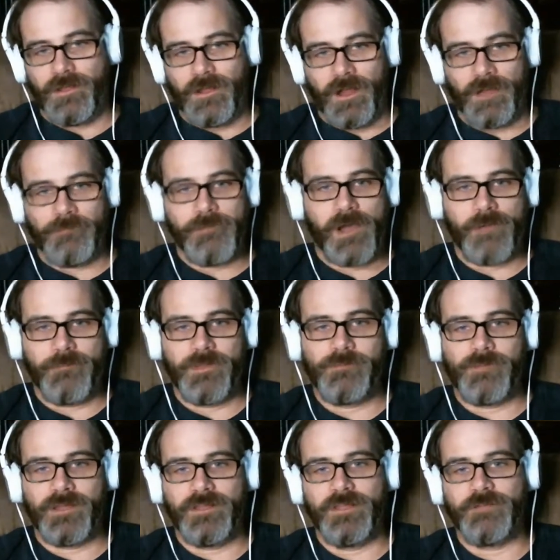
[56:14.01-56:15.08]
I'm in
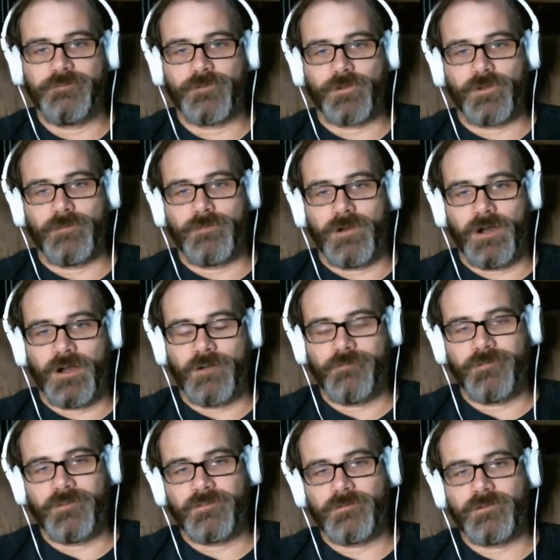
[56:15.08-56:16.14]
my living room, obviously.